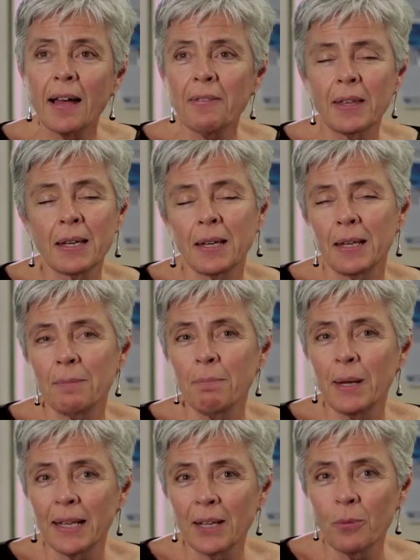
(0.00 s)
I think in
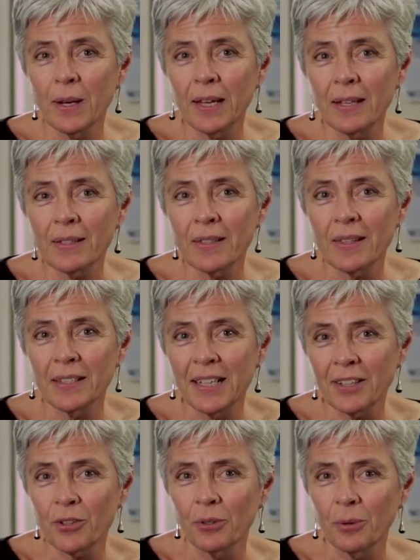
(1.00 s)
many ways the
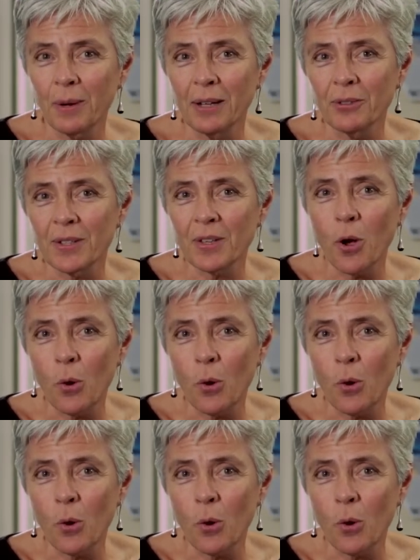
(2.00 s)
desert around us